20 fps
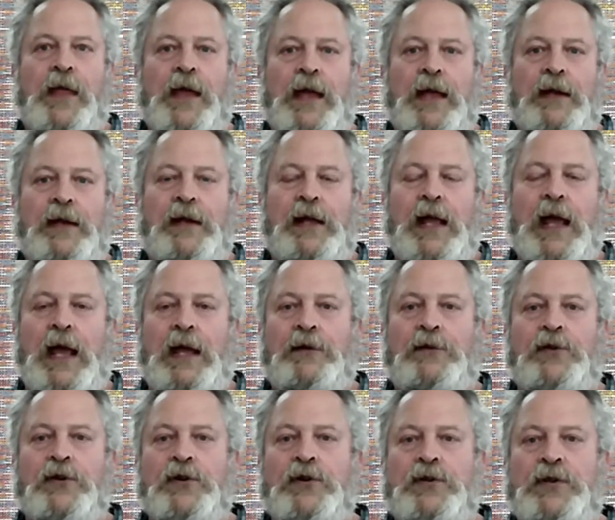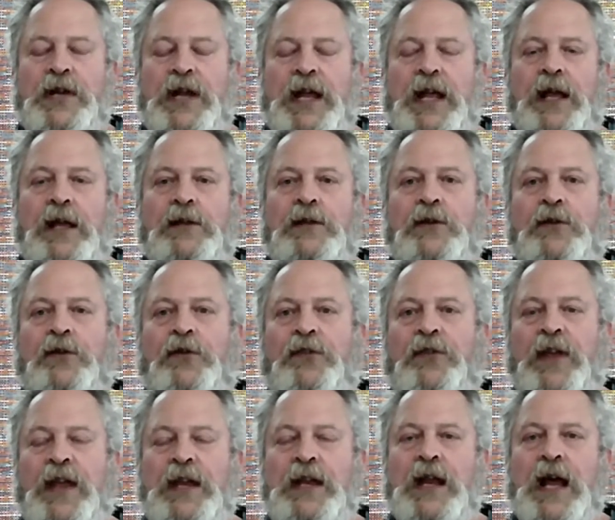They indicate your G and your
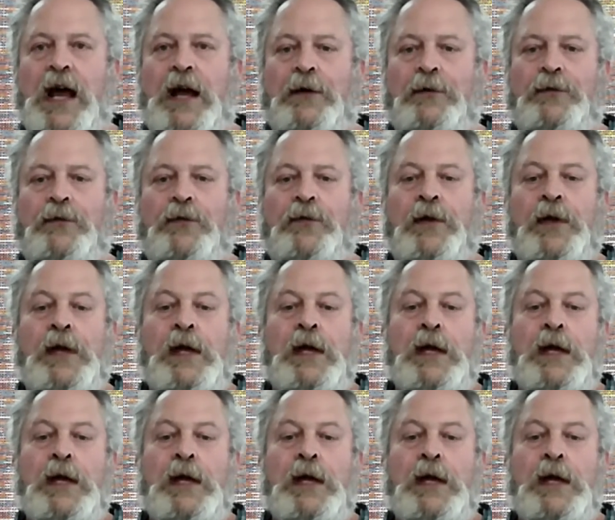C notes,